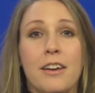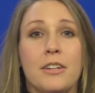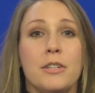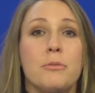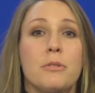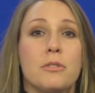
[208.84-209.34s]

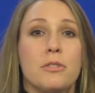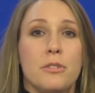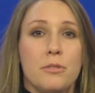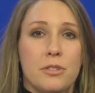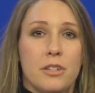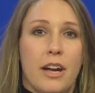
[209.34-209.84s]
you will
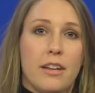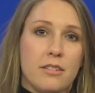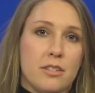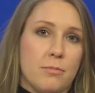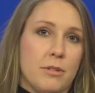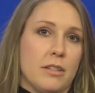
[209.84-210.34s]
lose your
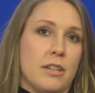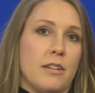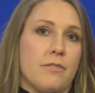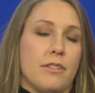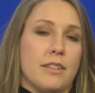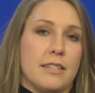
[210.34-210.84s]

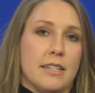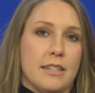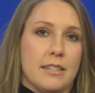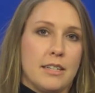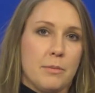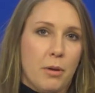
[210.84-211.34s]
eligibility for the
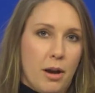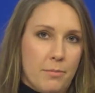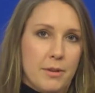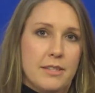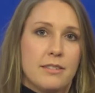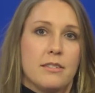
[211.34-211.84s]
Tennessee
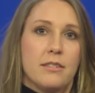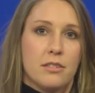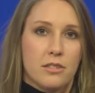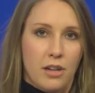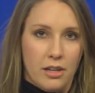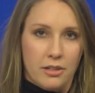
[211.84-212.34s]
Promise
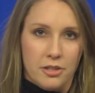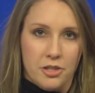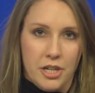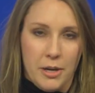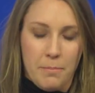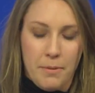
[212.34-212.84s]

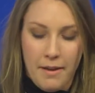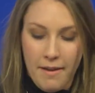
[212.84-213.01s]
Scholarship.